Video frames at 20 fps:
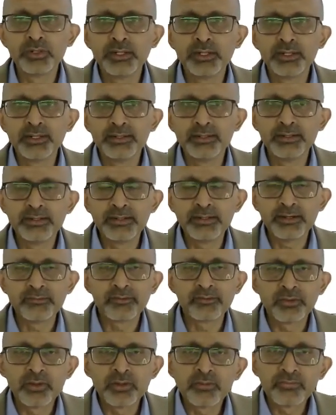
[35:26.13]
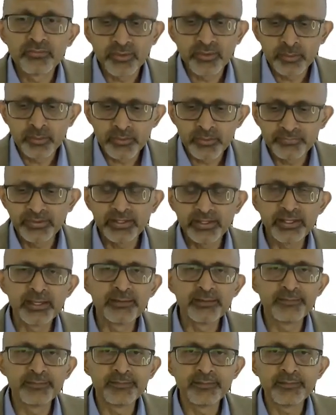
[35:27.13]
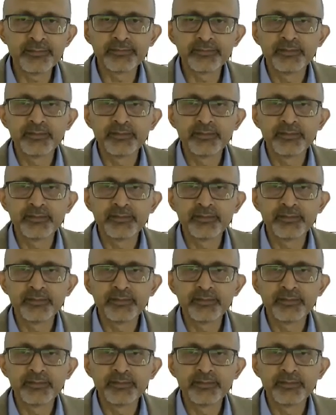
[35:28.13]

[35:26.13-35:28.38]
detection of some of the cancers.